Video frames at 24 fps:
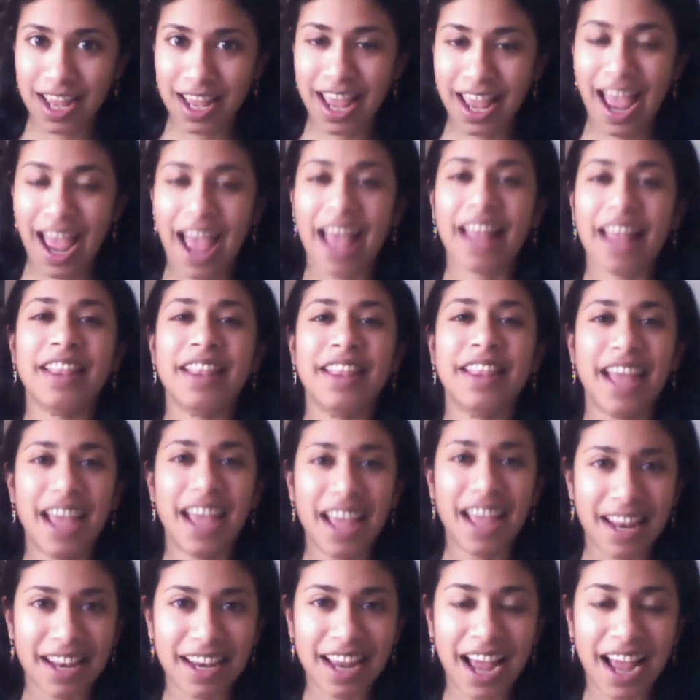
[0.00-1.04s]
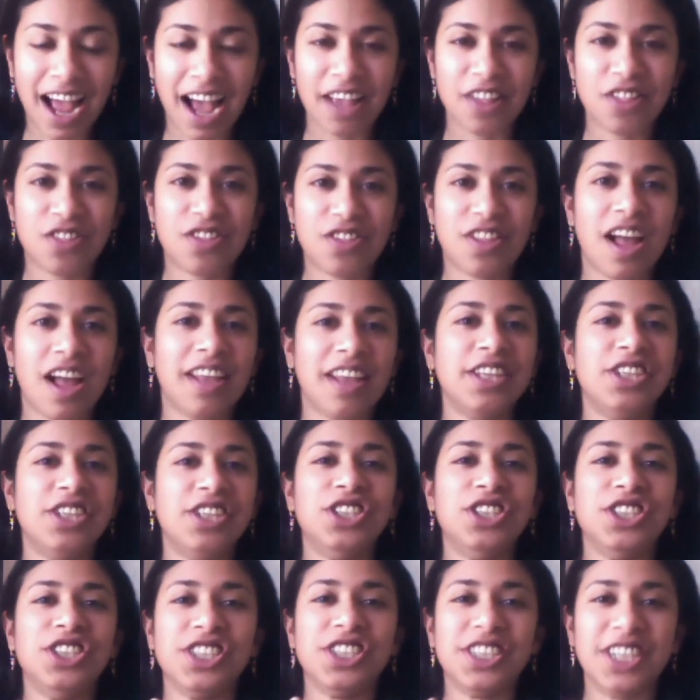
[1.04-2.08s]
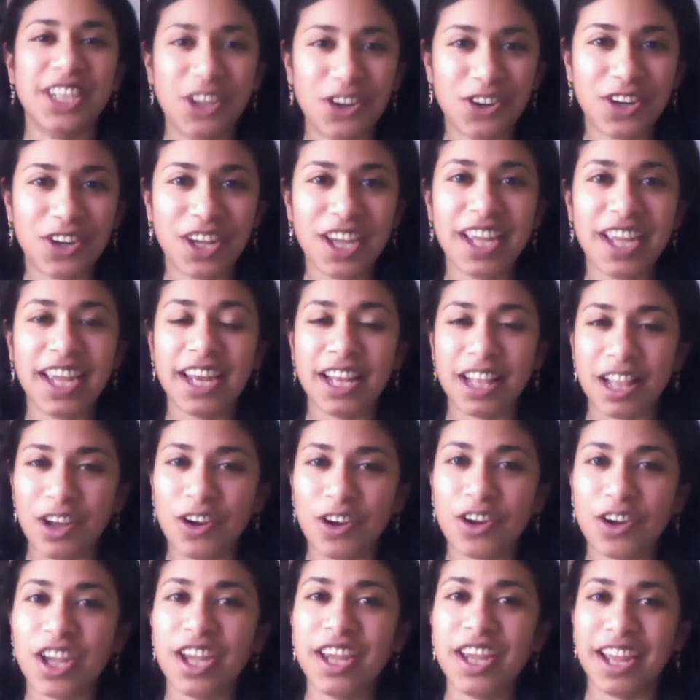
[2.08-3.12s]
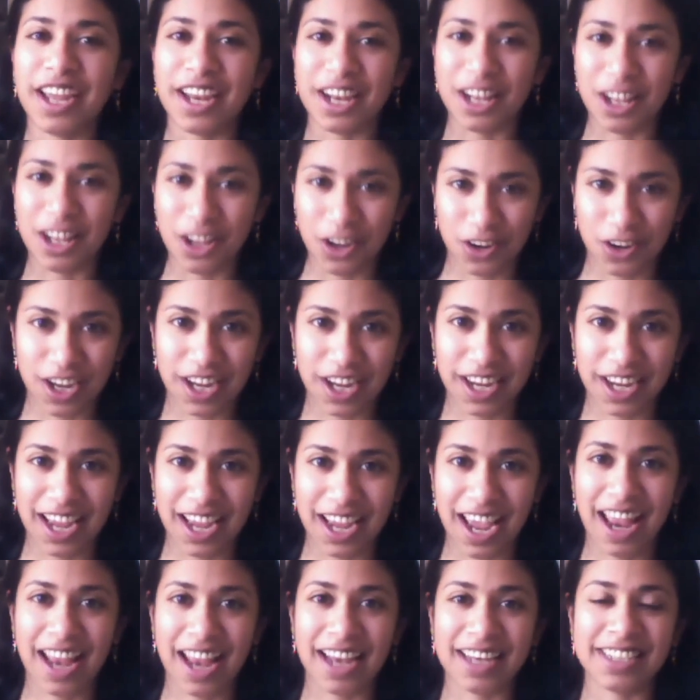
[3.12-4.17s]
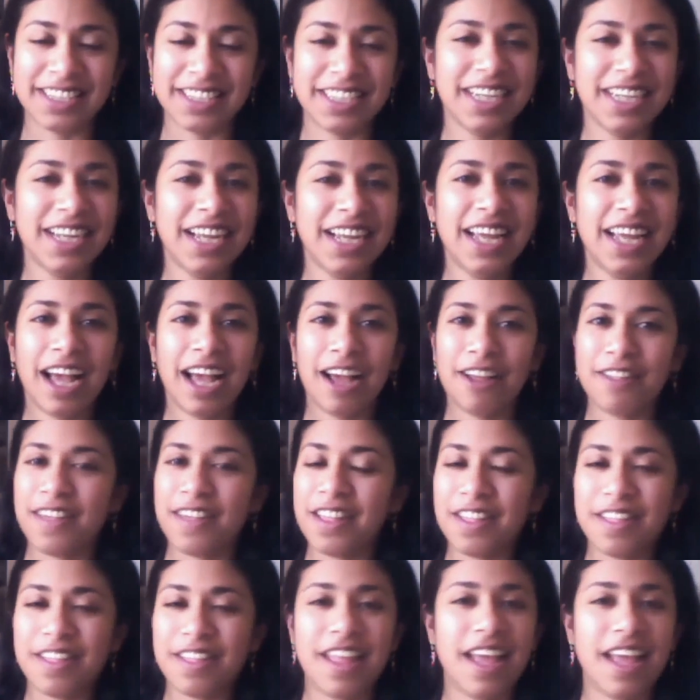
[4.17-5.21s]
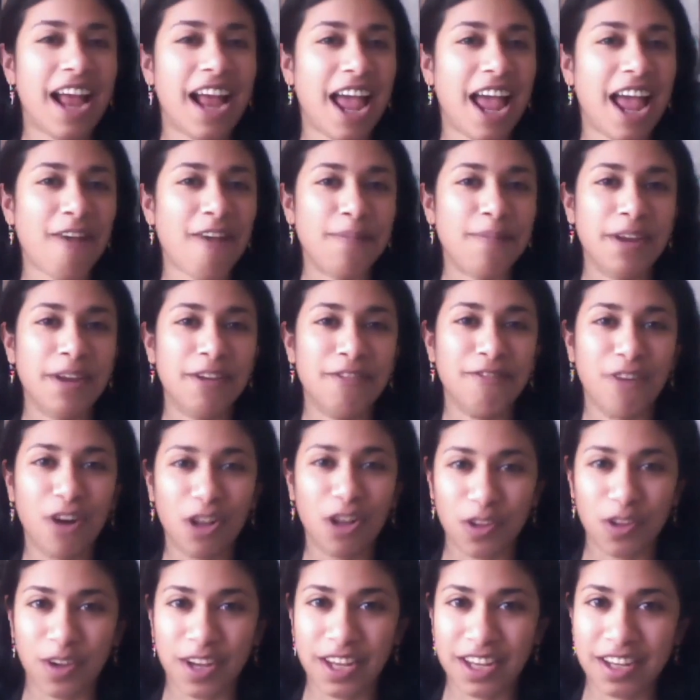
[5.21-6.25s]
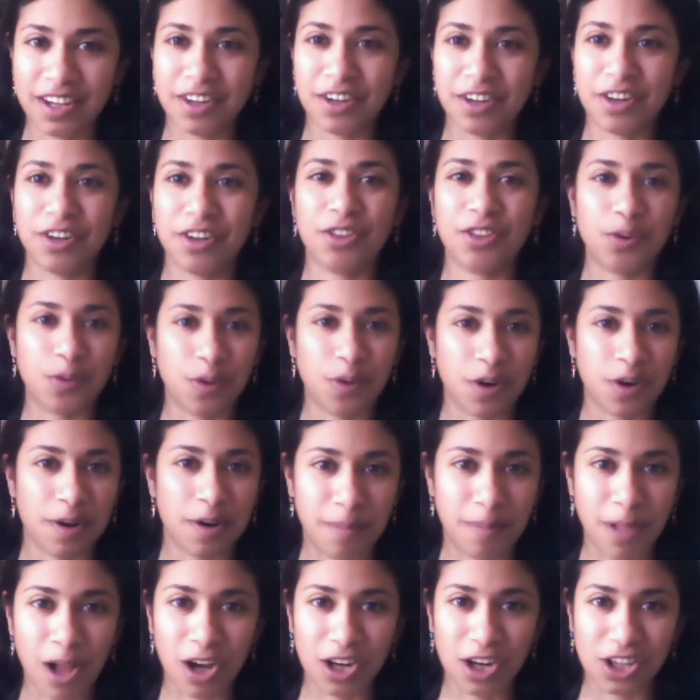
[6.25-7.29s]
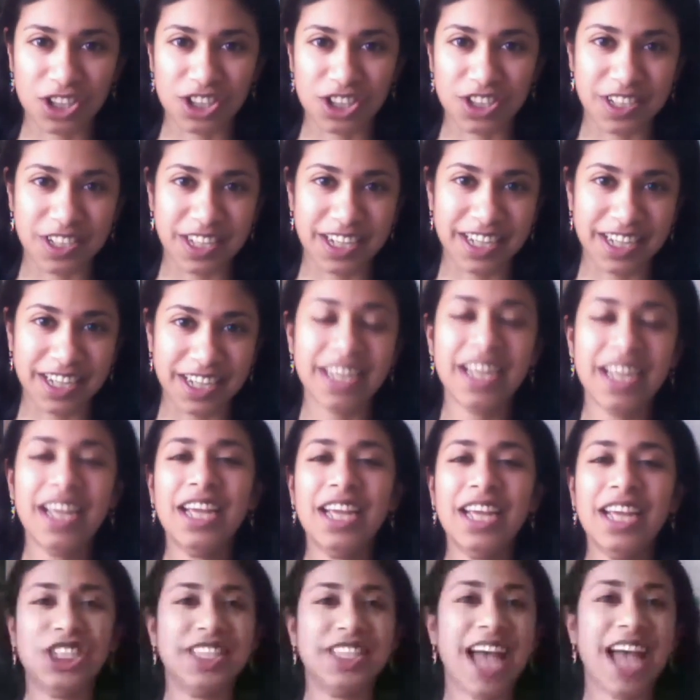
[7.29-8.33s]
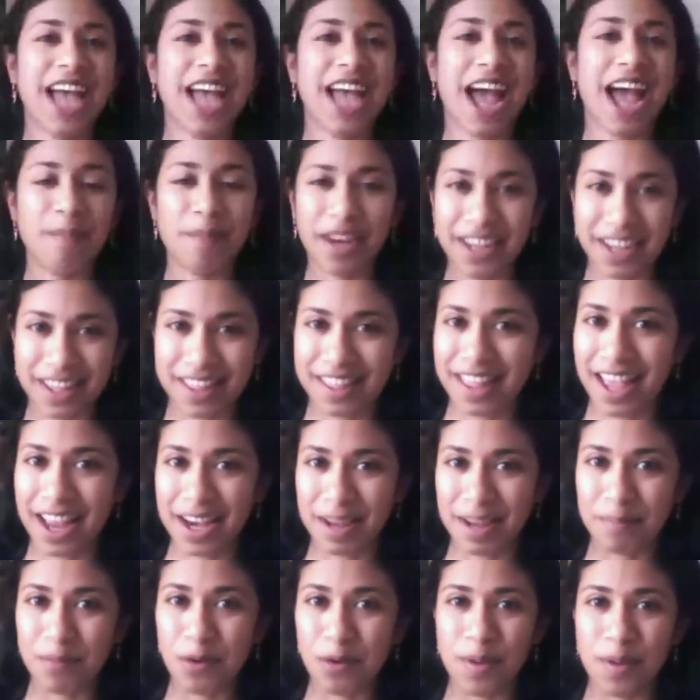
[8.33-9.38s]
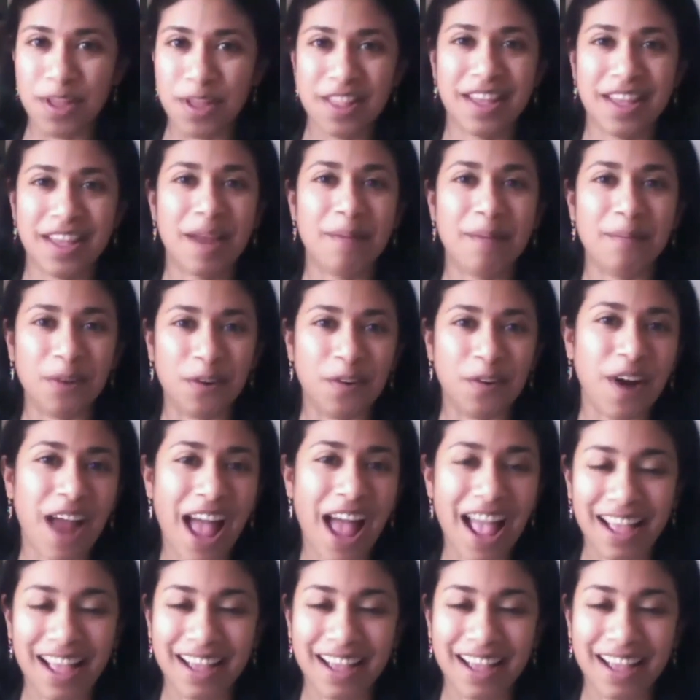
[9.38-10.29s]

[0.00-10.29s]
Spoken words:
And then I started just looking and looking and looking. And since then, I have been following her through her blog journey. She's had many exciting moments, and I'm glad